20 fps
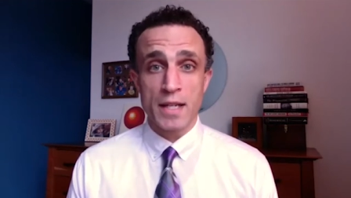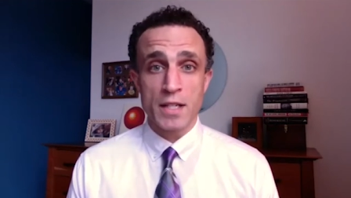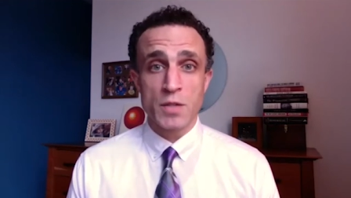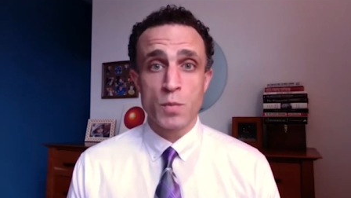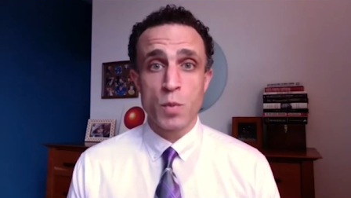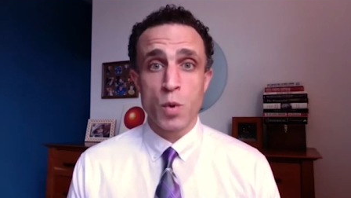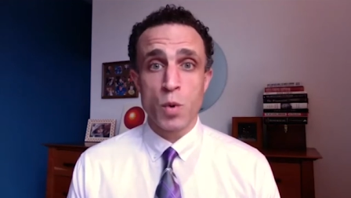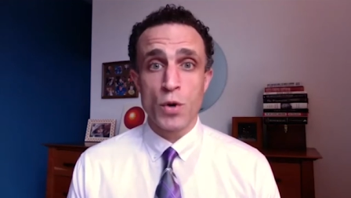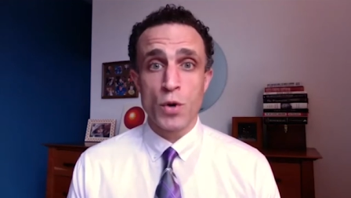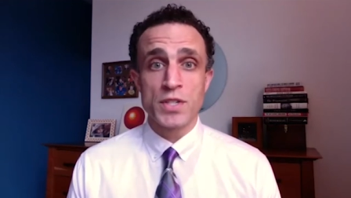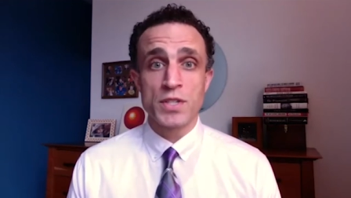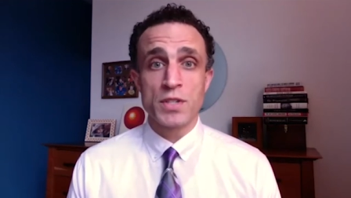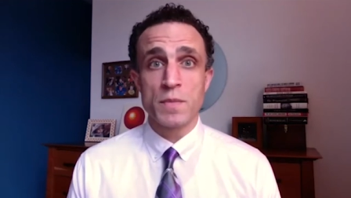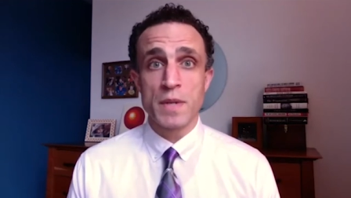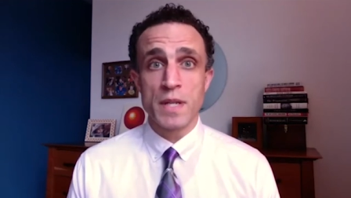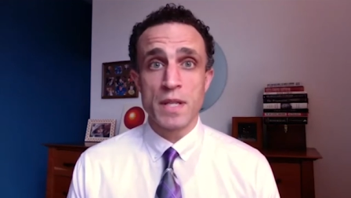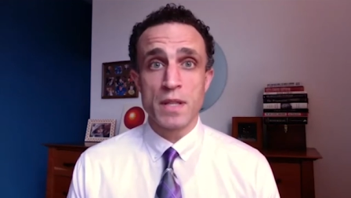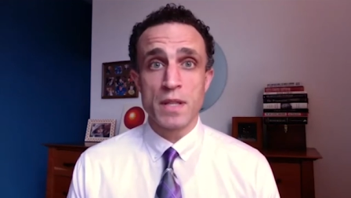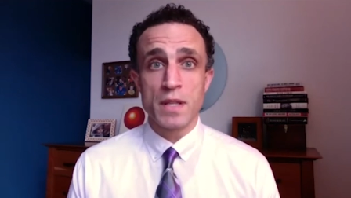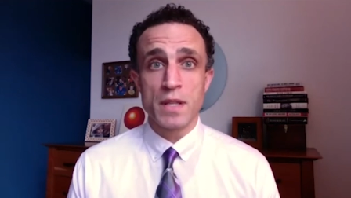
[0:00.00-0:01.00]
and it's poised
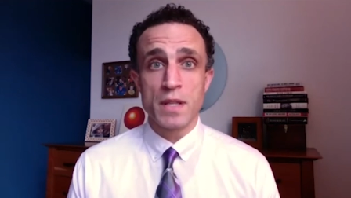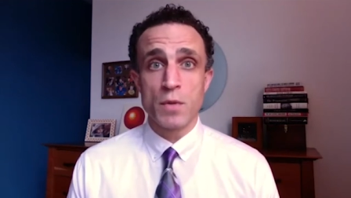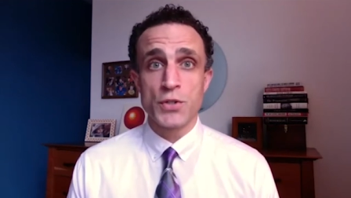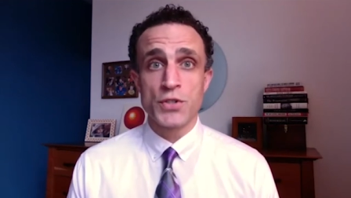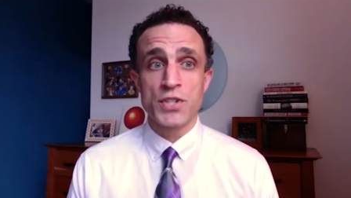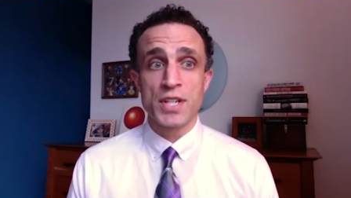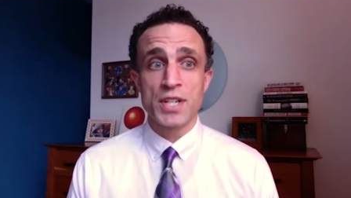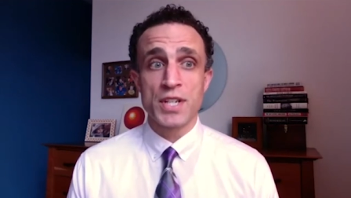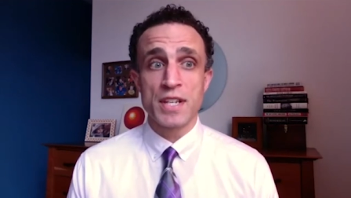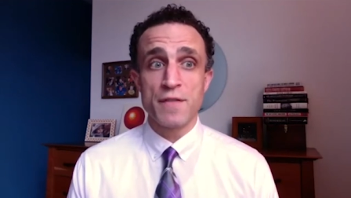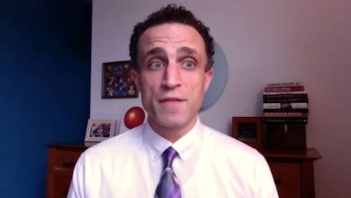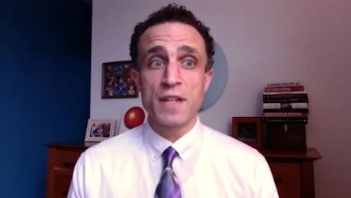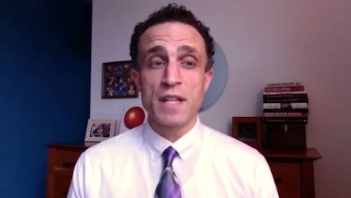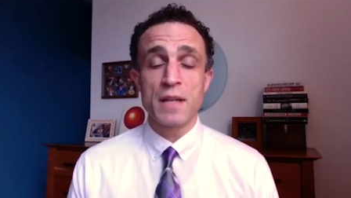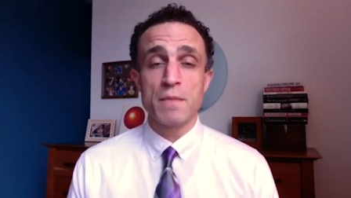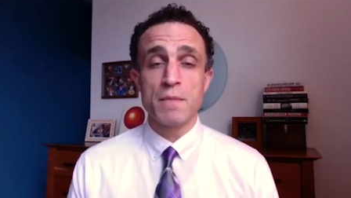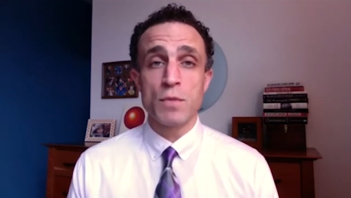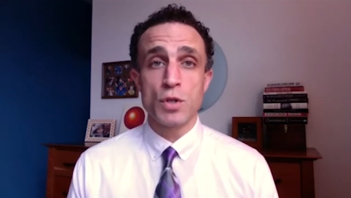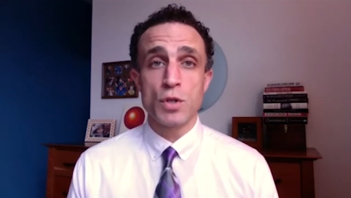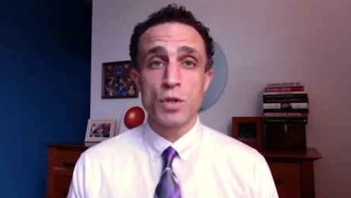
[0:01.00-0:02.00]
to be the most
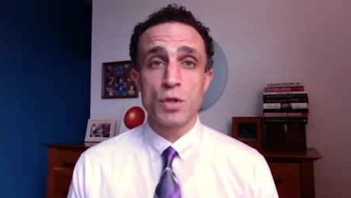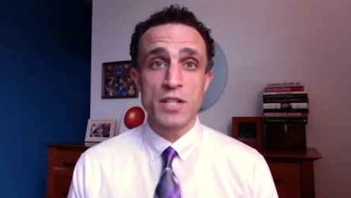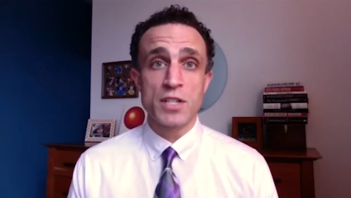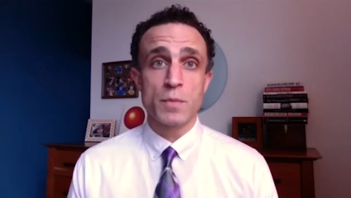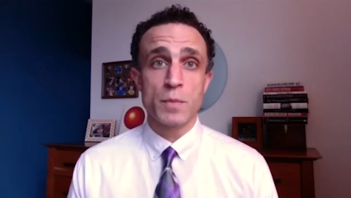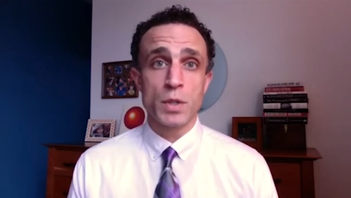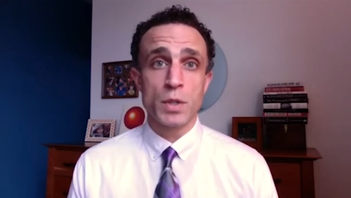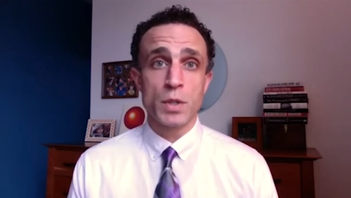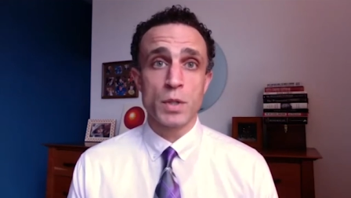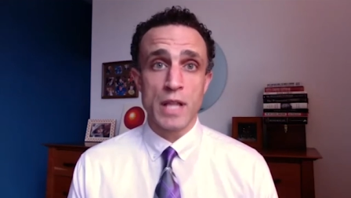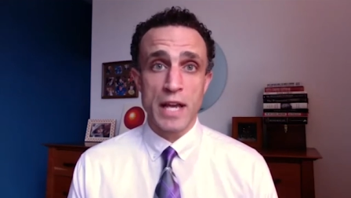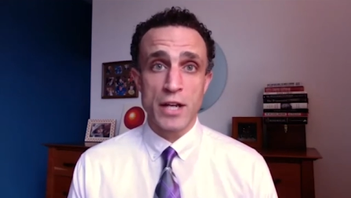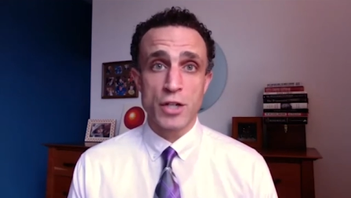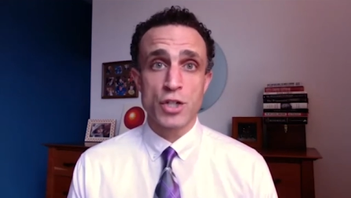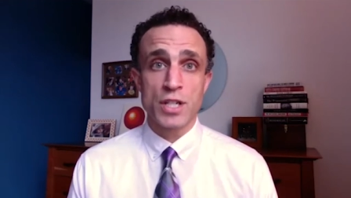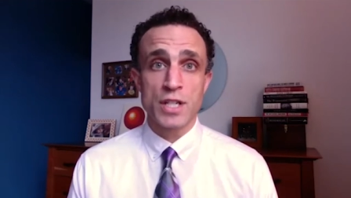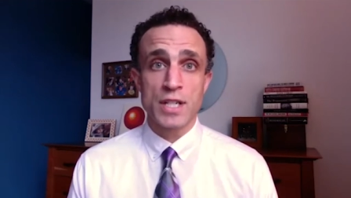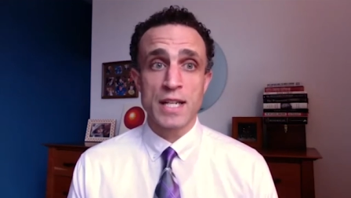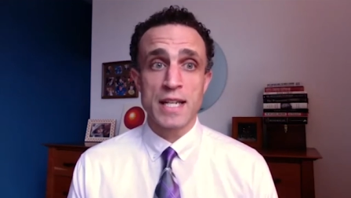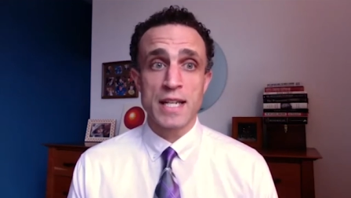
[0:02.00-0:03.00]
significant municipal
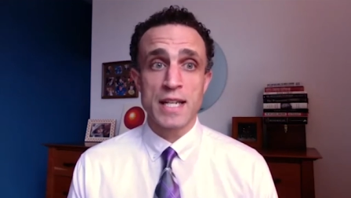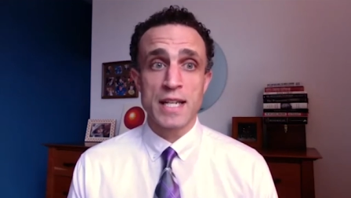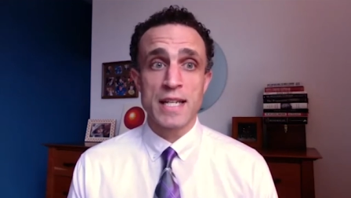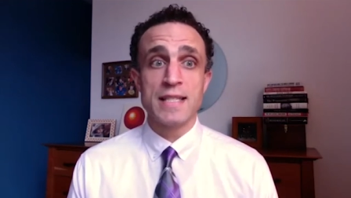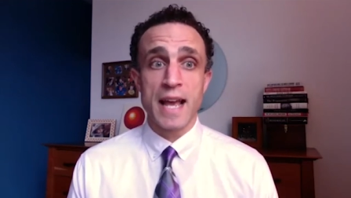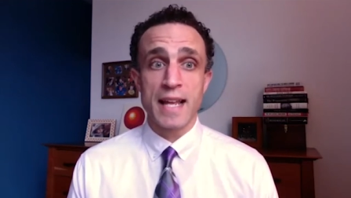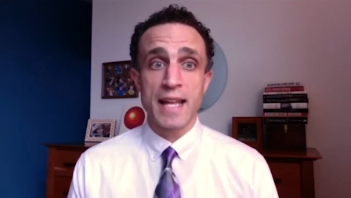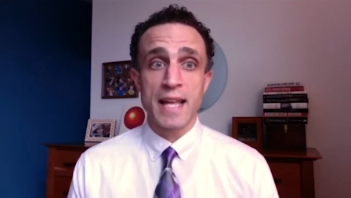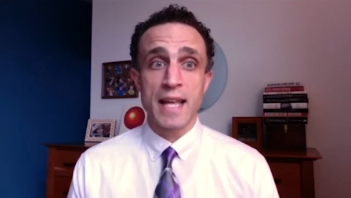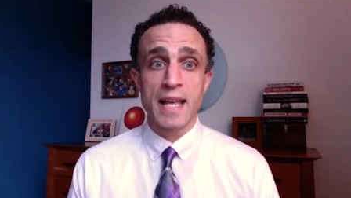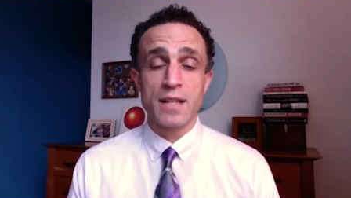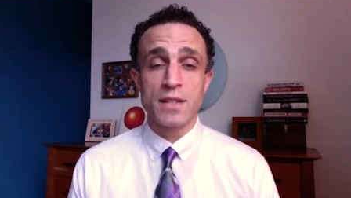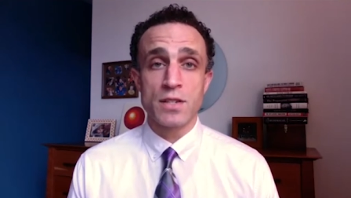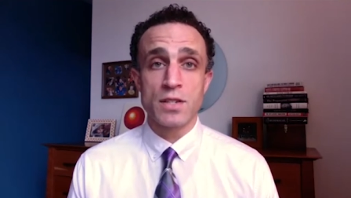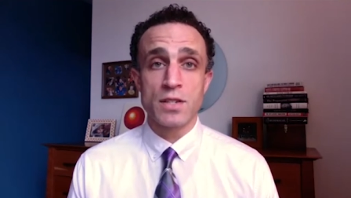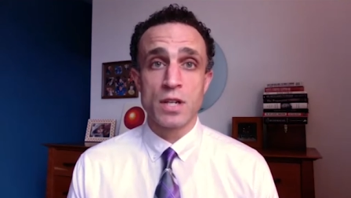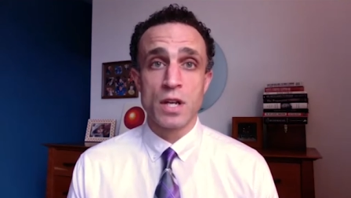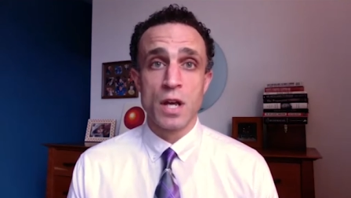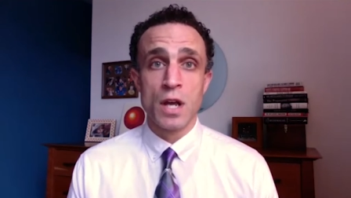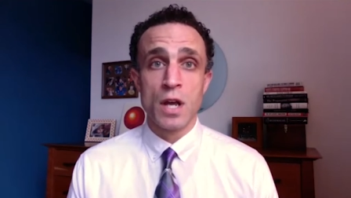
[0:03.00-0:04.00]
election in
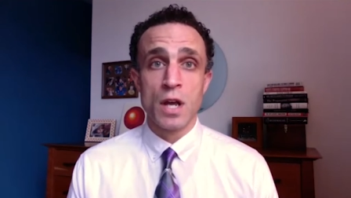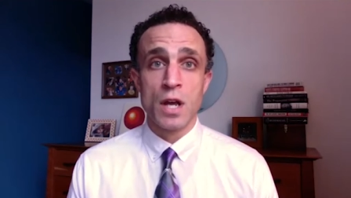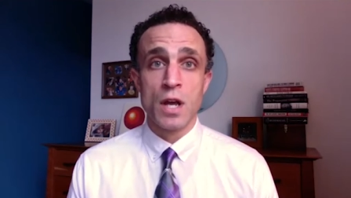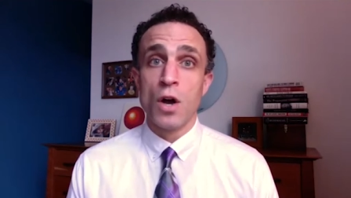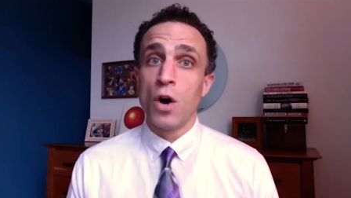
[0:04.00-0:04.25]
decades.